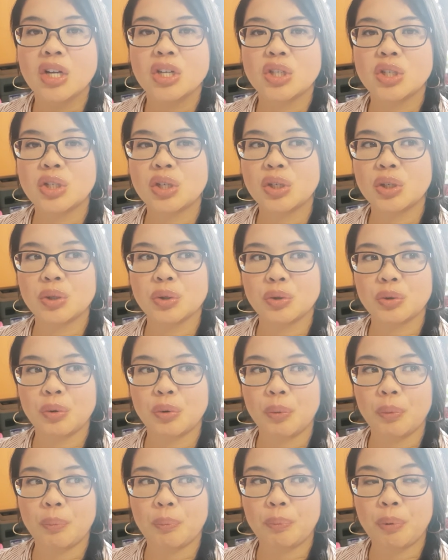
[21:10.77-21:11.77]

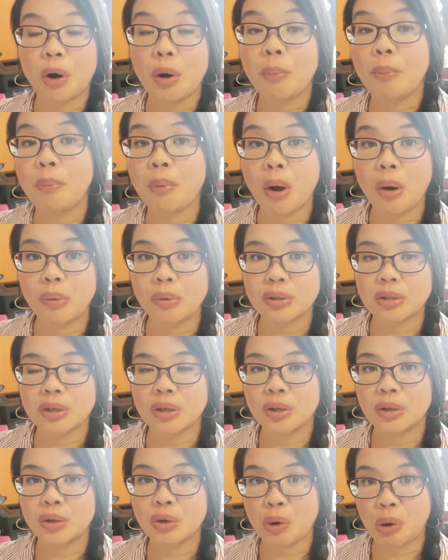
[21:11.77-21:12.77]
to promote
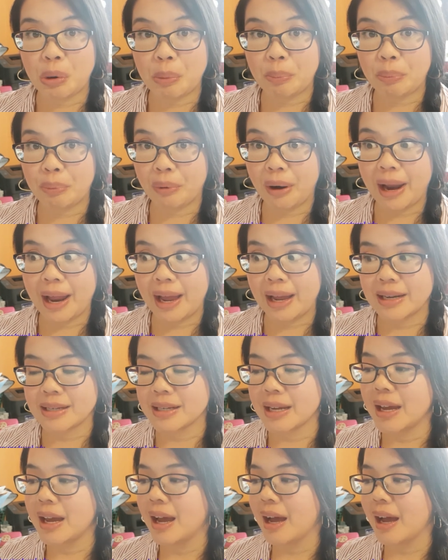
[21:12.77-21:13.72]
your brand.